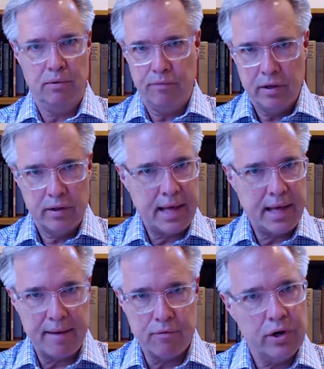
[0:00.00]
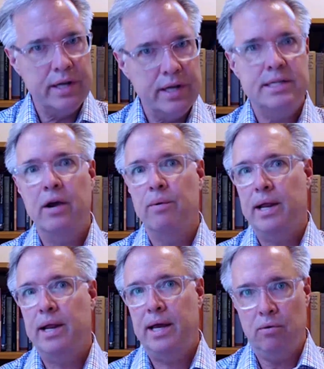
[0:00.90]
feel that they have good
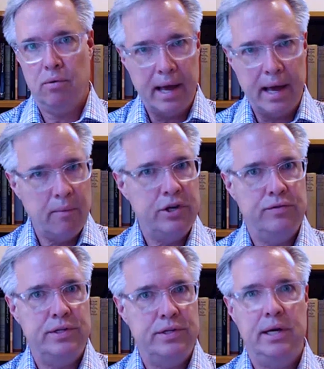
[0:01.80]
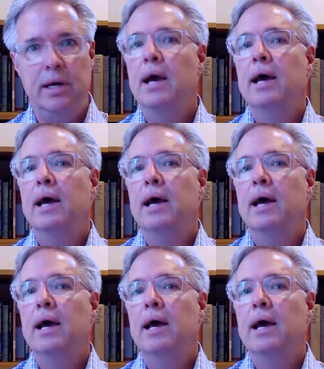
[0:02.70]
integrity, you like what you see,